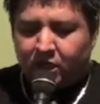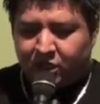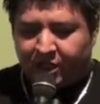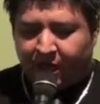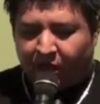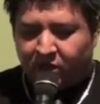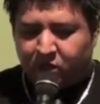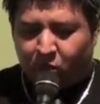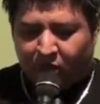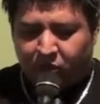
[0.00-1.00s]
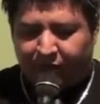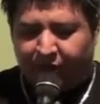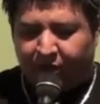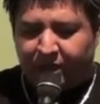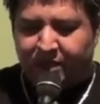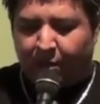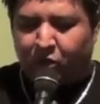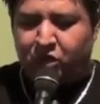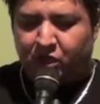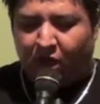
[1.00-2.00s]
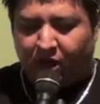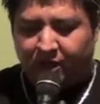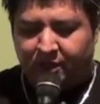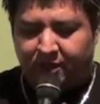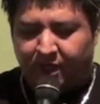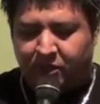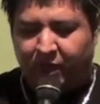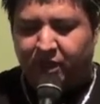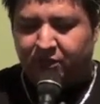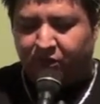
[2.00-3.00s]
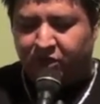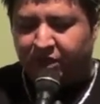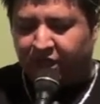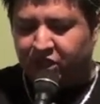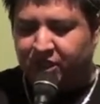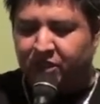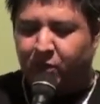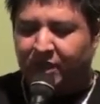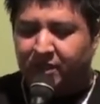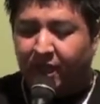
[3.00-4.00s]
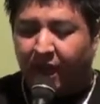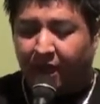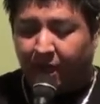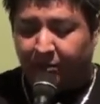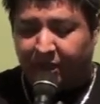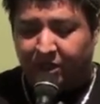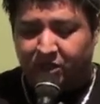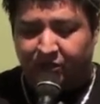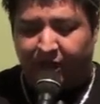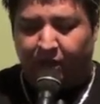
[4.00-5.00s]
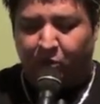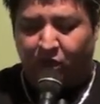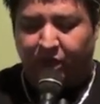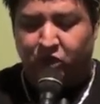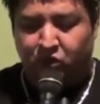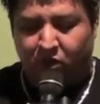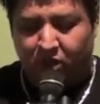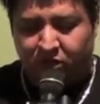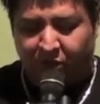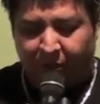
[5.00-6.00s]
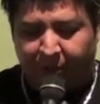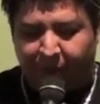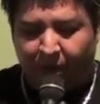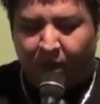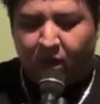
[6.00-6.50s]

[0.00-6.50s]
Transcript: Chin had also worked with various Aboriginal artists, as well as First Nations Red Sky Company to develop work in Toronto.